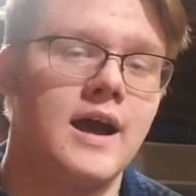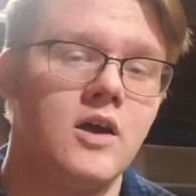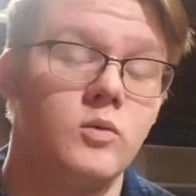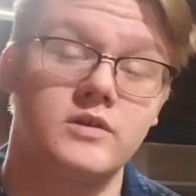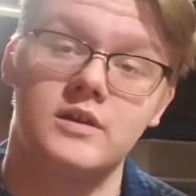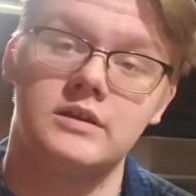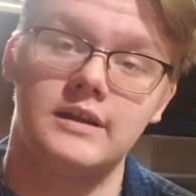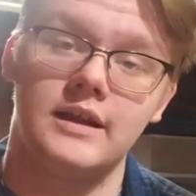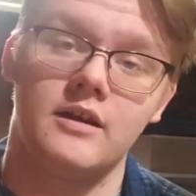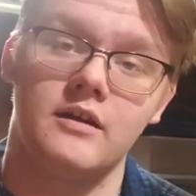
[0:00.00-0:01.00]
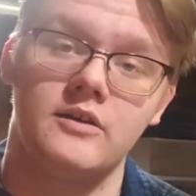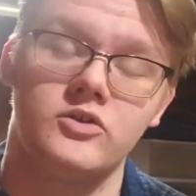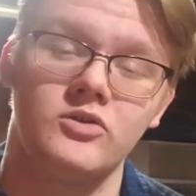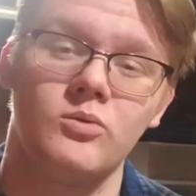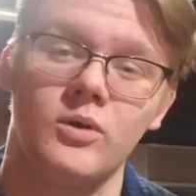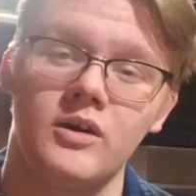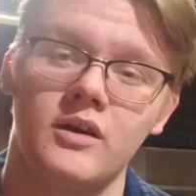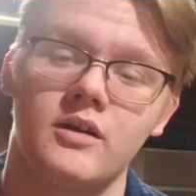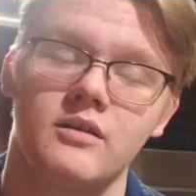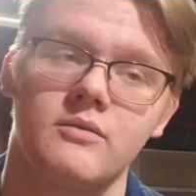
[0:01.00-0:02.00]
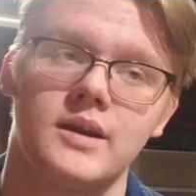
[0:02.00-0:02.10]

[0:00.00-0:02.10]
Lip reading: I was cleared to work,